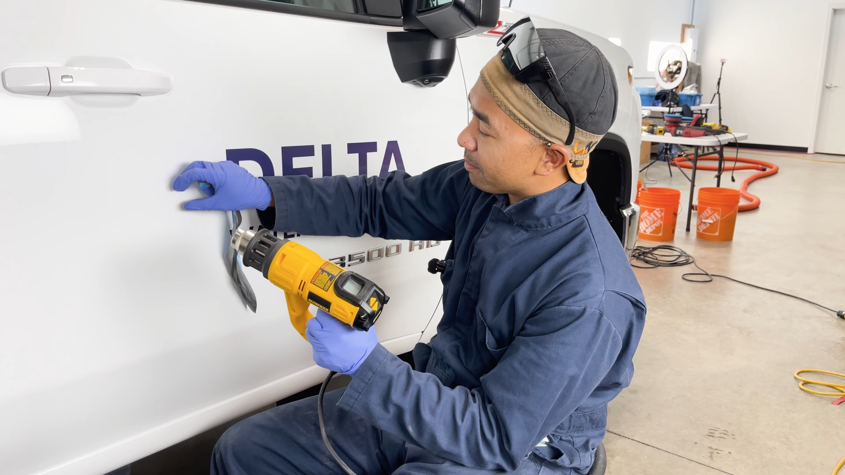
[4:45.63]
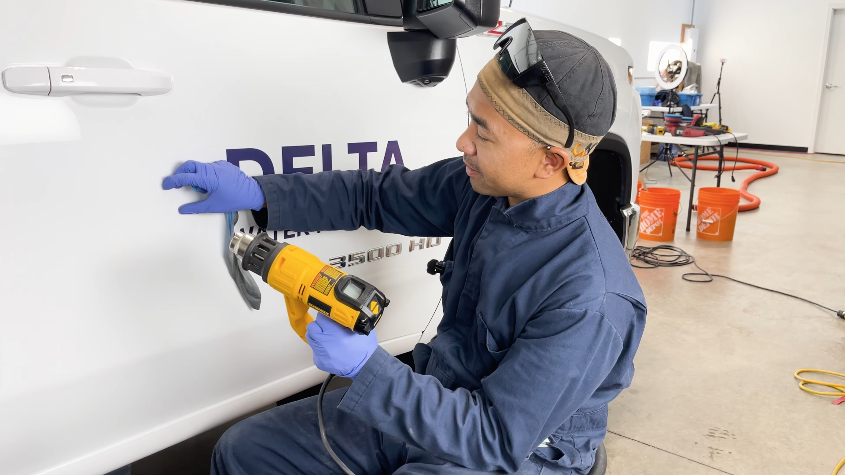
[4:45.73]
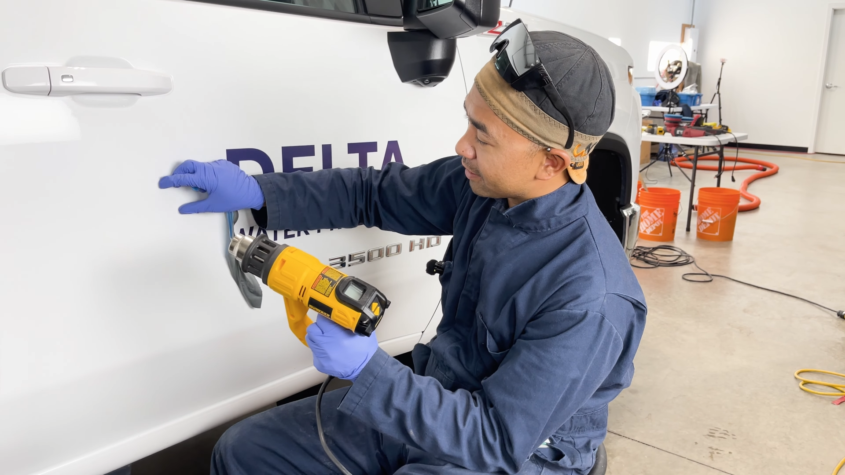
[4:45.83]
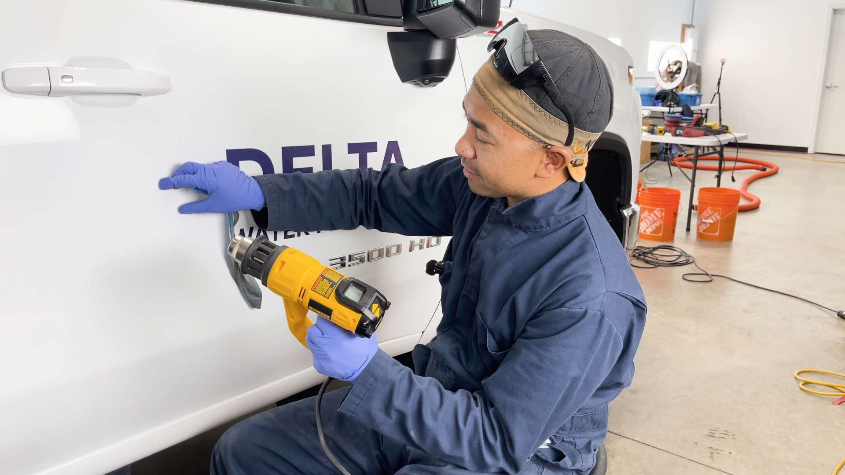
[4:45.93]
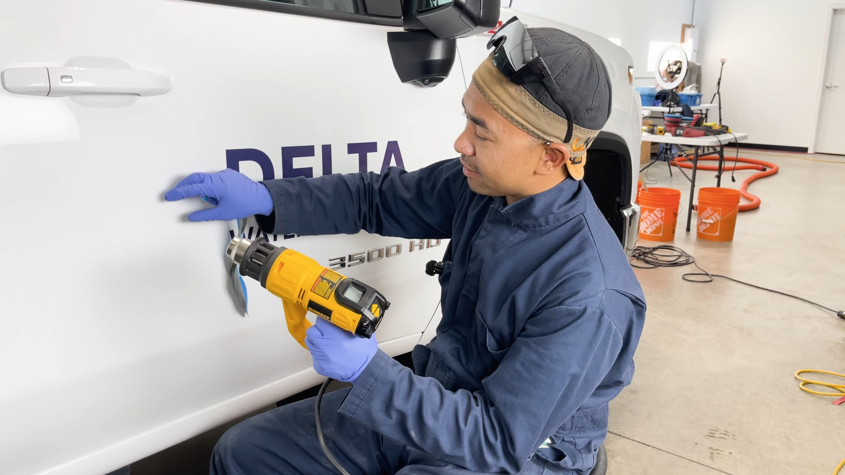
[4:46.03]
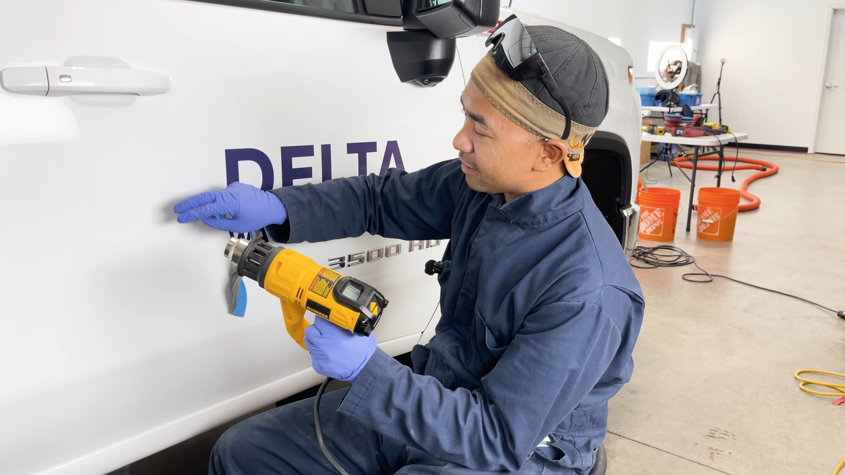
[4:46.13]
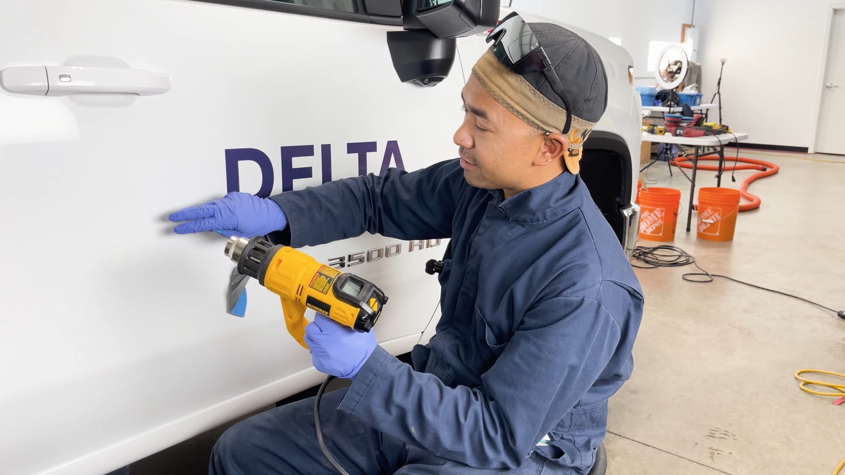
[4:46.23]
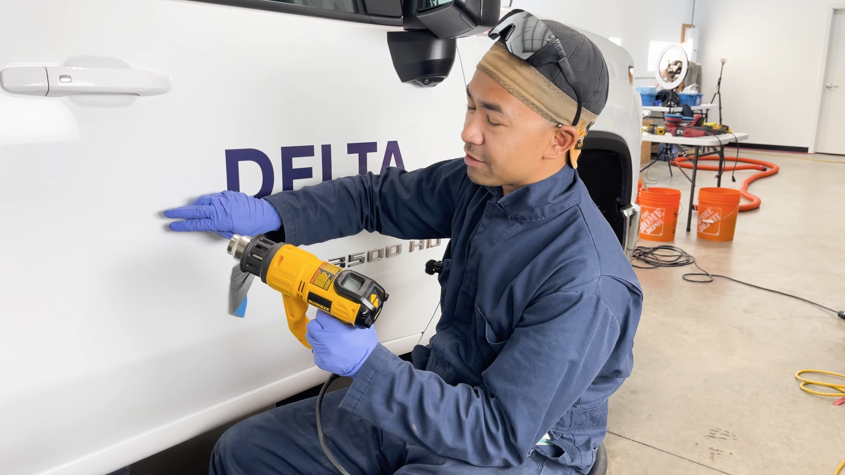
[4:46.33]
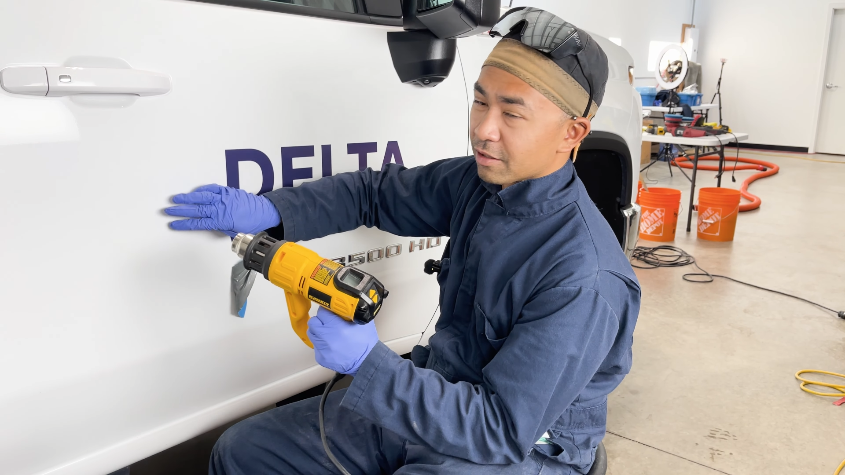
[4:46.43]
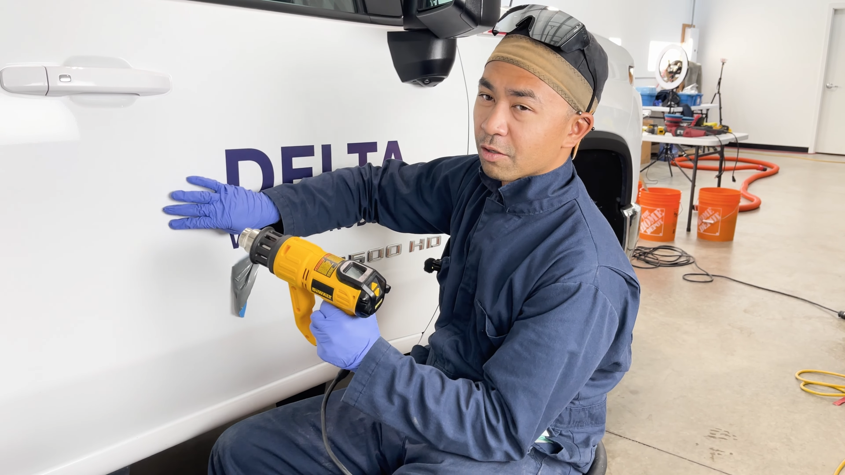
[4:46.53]
and it
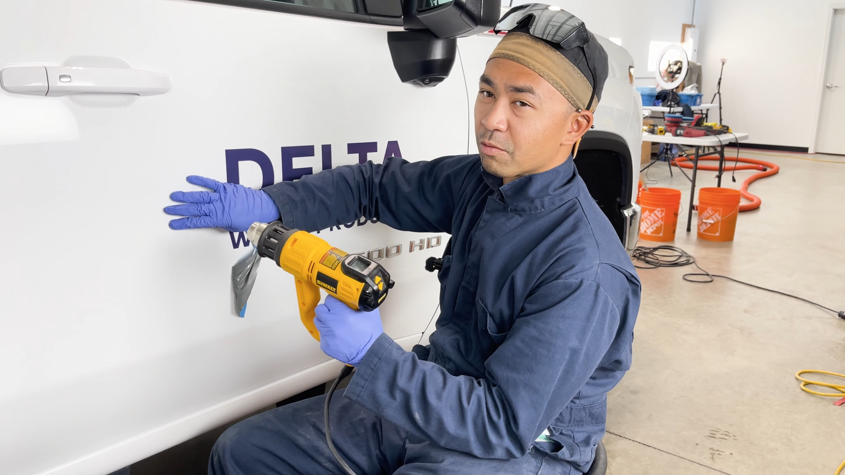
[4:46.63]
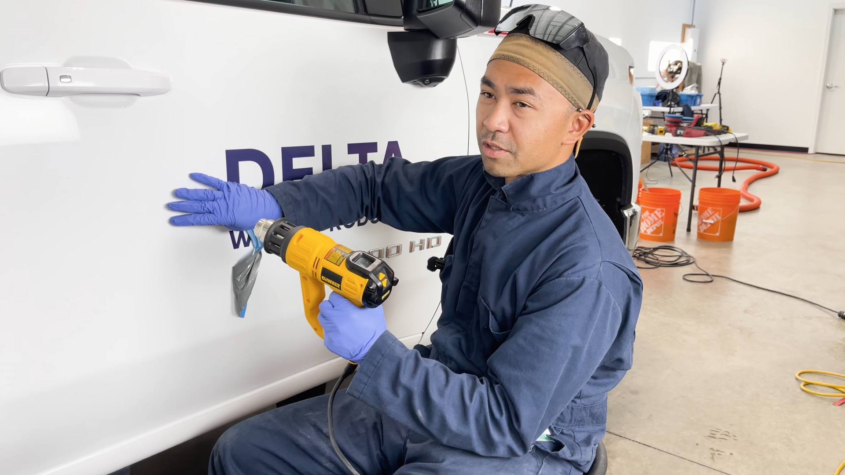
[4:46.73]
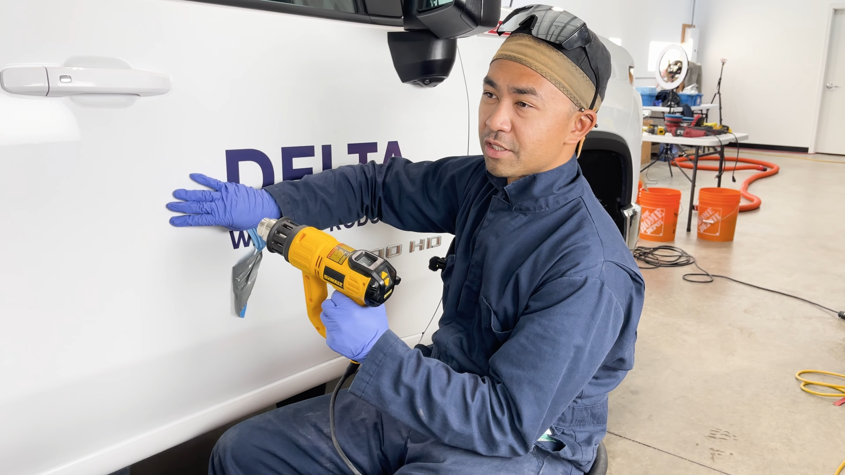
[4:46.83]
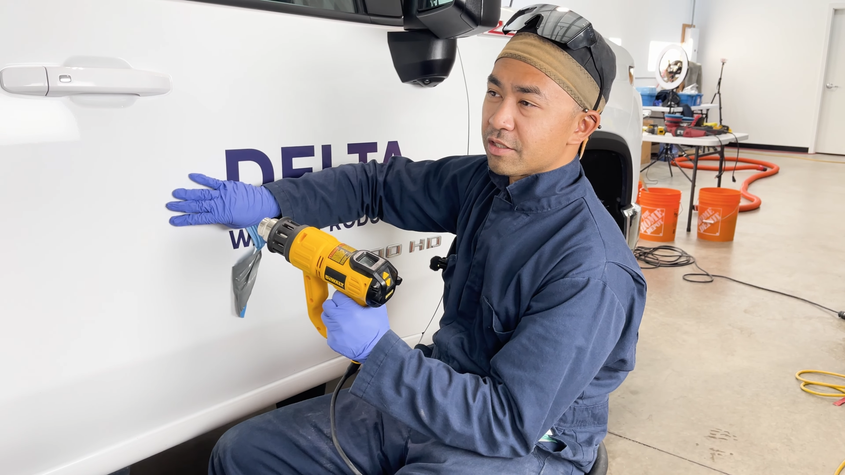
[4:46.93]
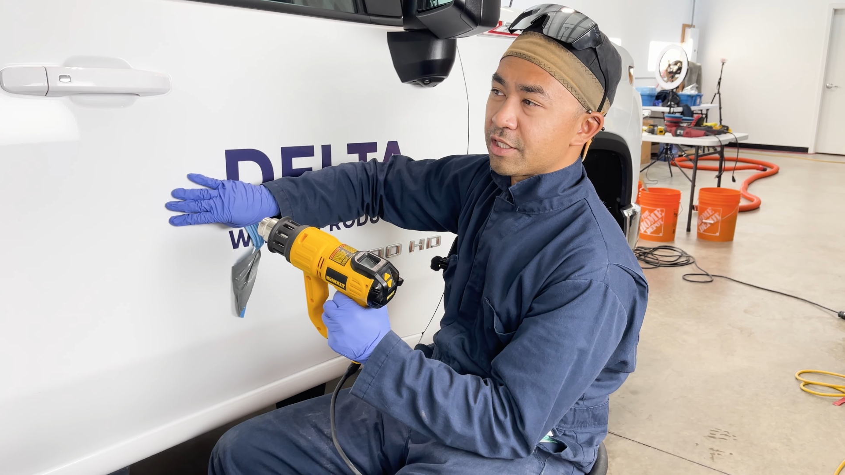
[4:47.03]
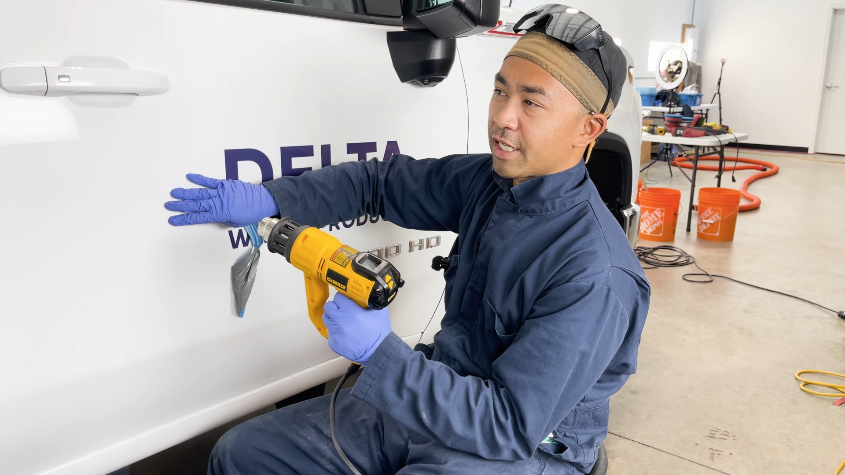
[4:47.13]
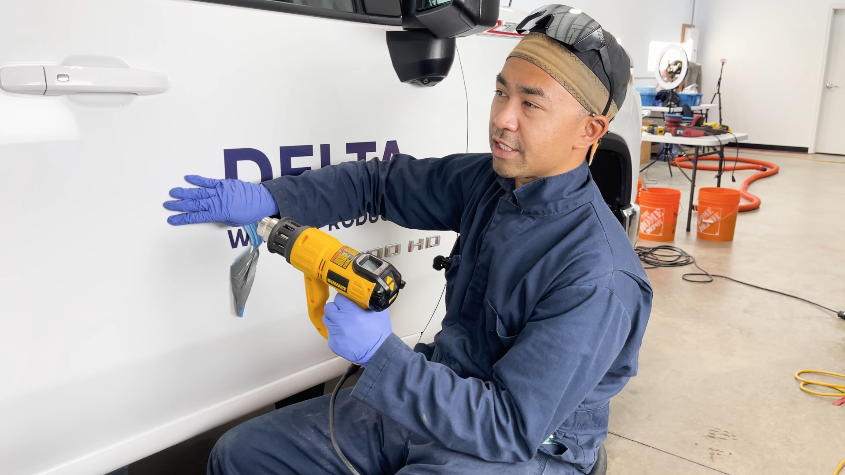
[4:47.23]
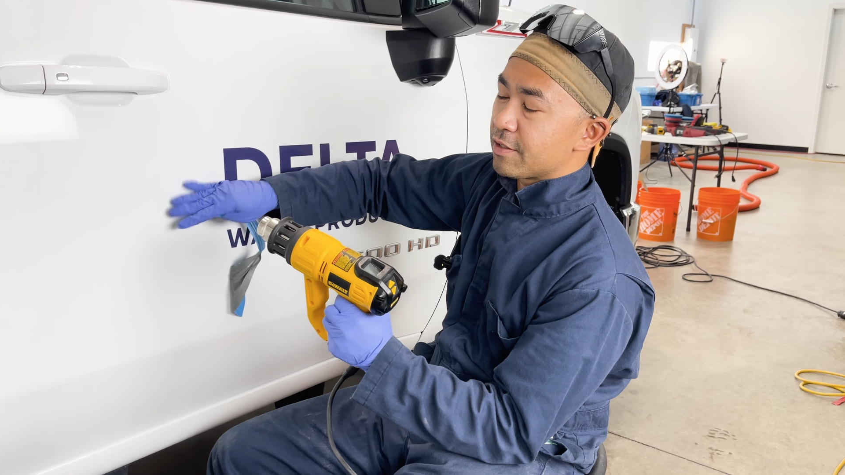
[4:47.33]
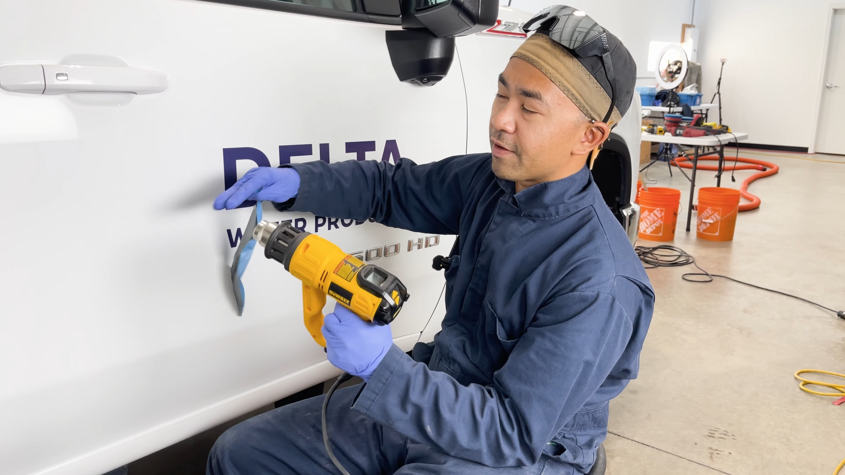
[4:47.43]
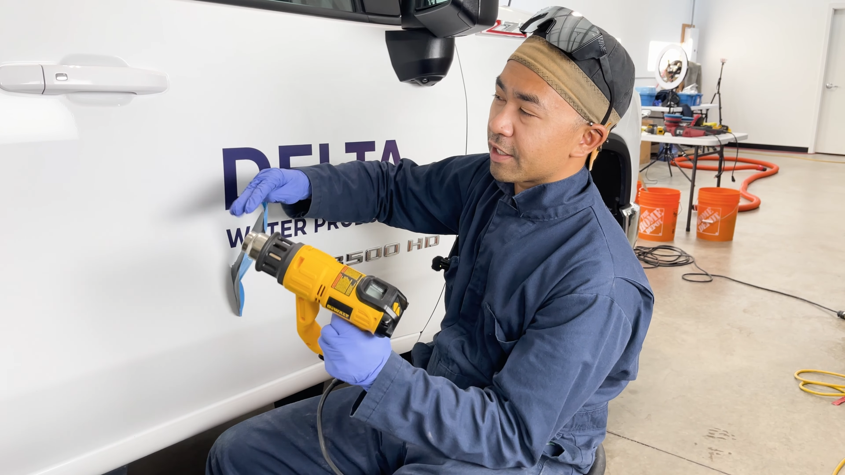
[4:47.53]
just lowers your
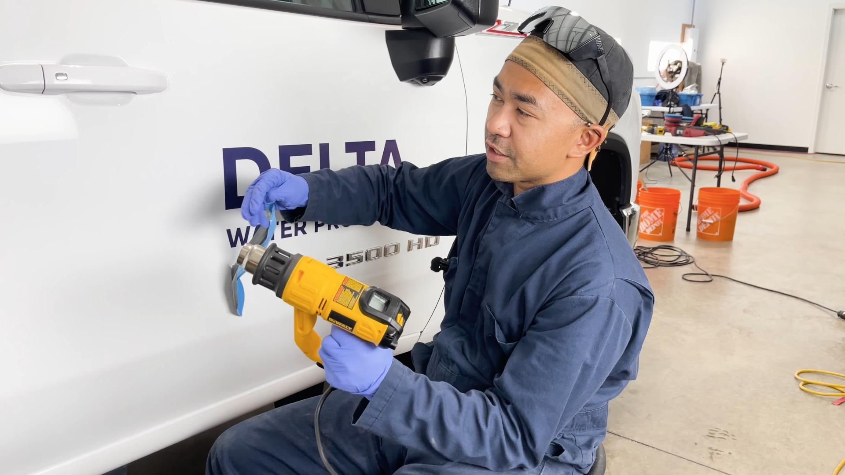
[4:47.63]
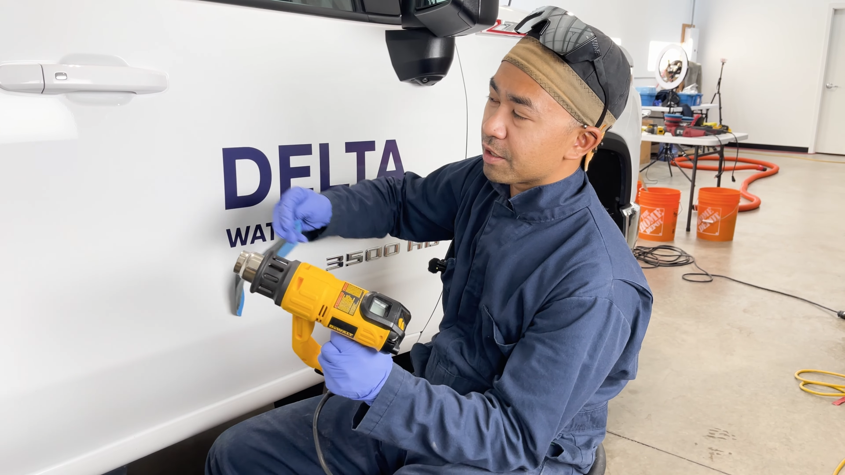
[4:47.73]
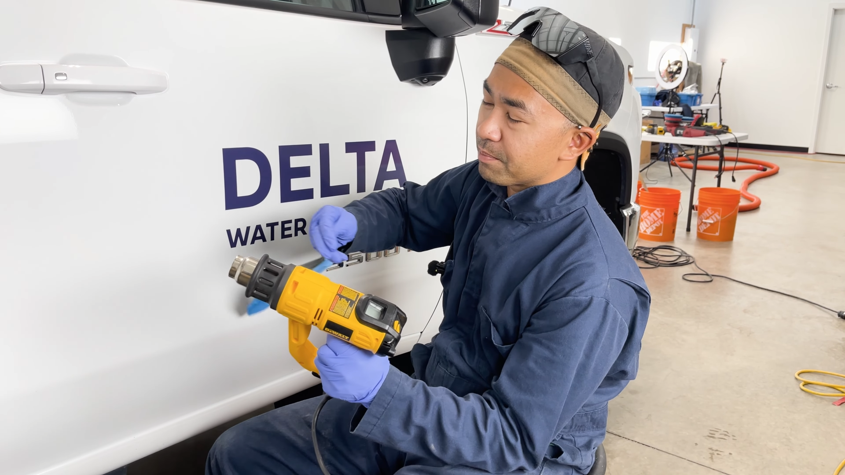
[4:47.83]
chance of actually